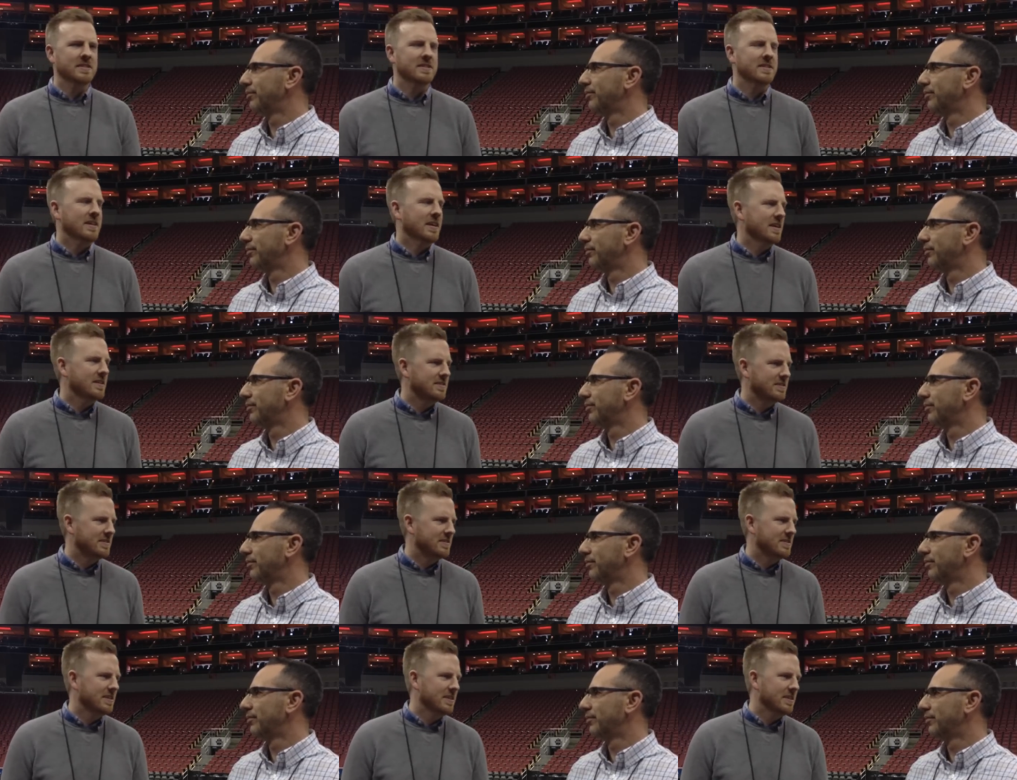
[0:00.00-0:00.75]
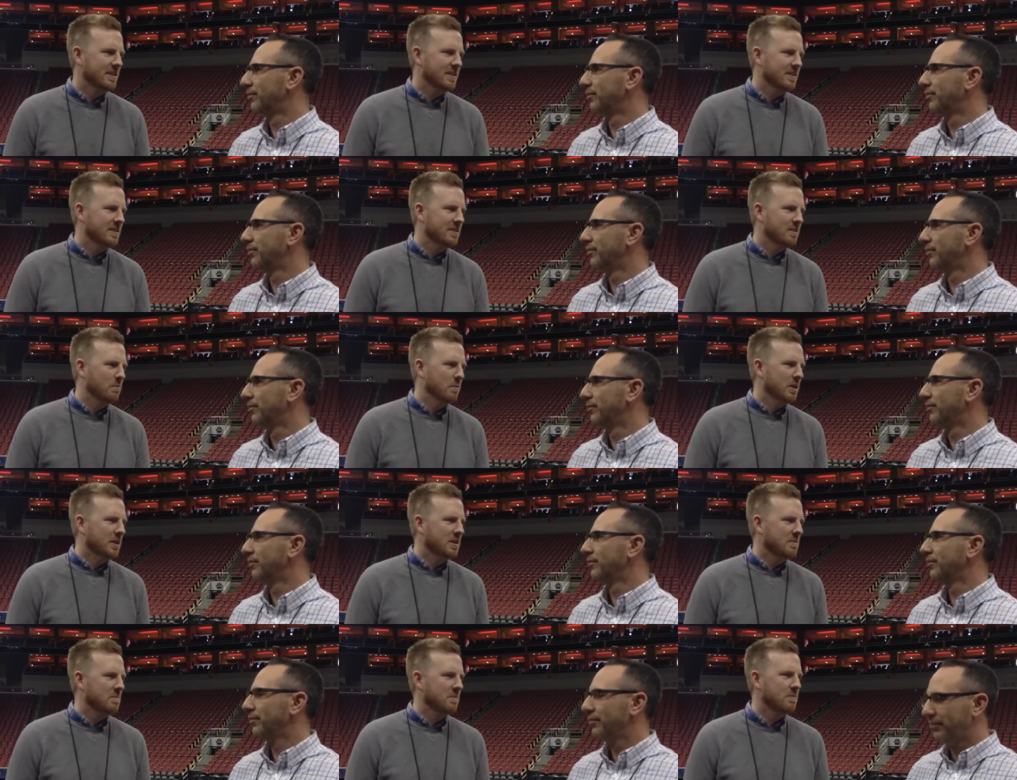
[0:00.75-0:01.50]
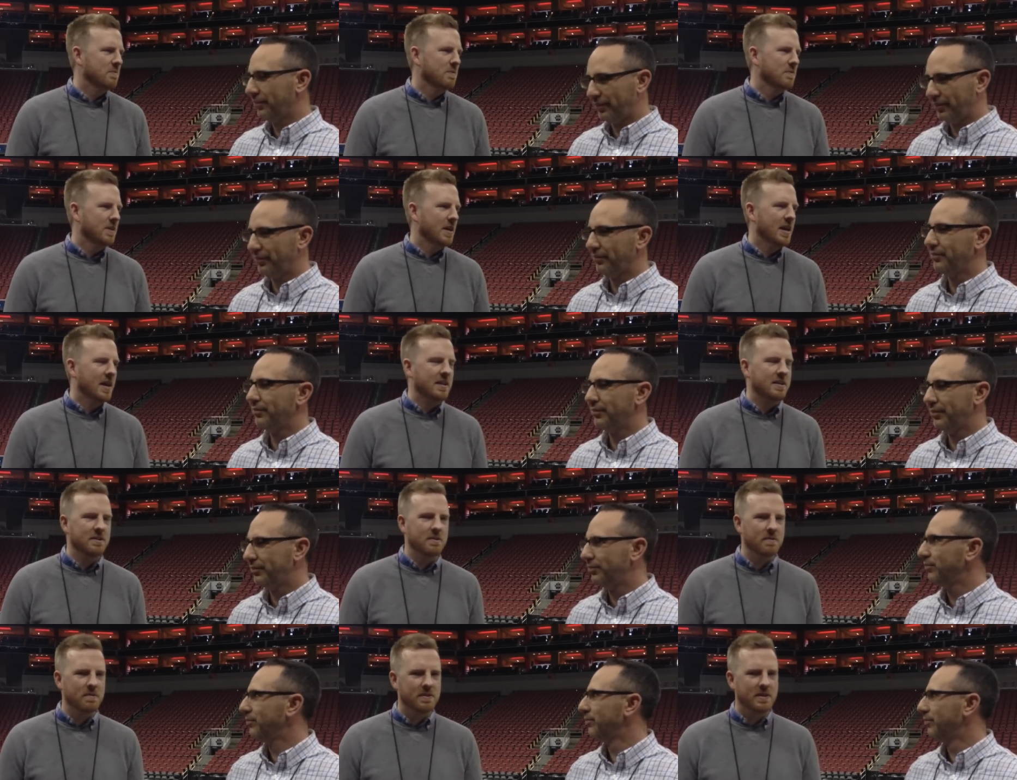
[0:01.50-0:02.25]
Speaker 1: at Kansas City the weekend before
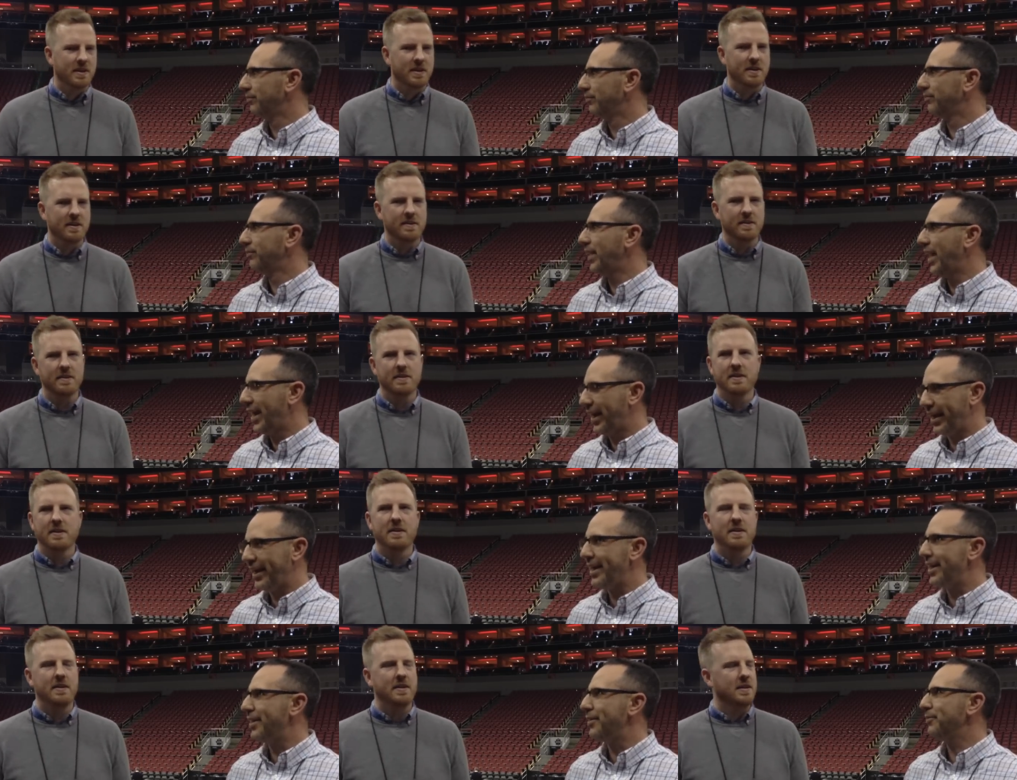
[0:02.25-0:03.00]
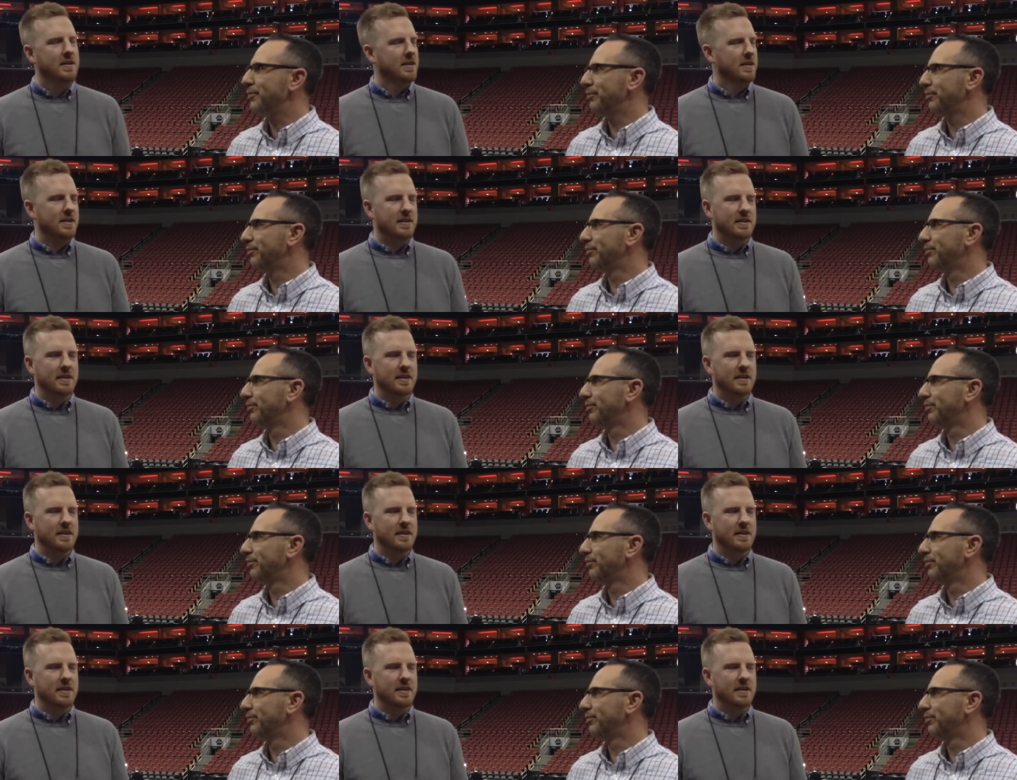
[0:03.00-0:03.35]
that. You were there. Hanging out.